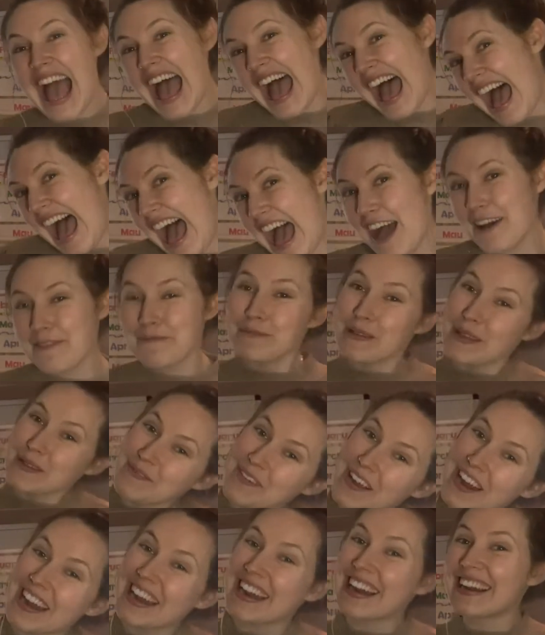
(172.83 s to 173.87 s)
Happy
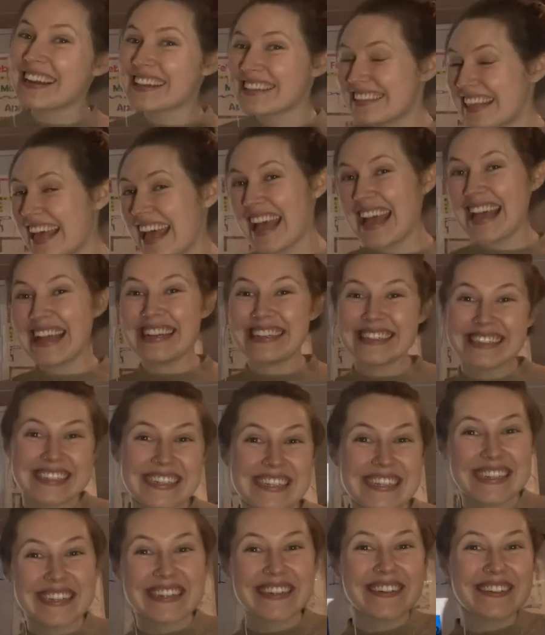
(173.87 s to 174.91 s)
birthday to
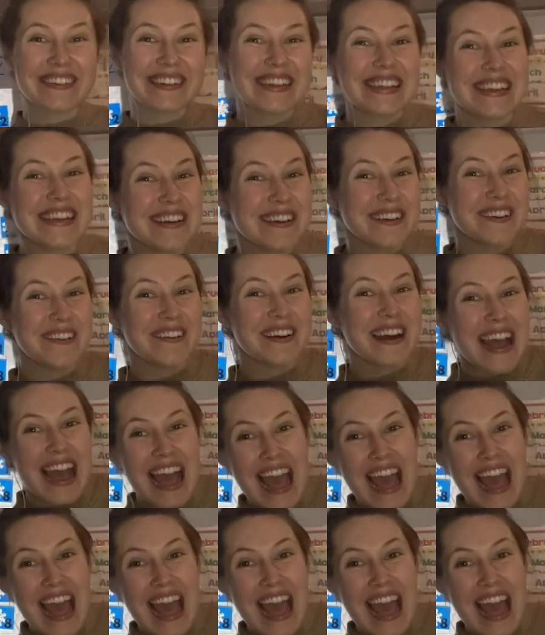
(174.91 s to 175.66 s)
you.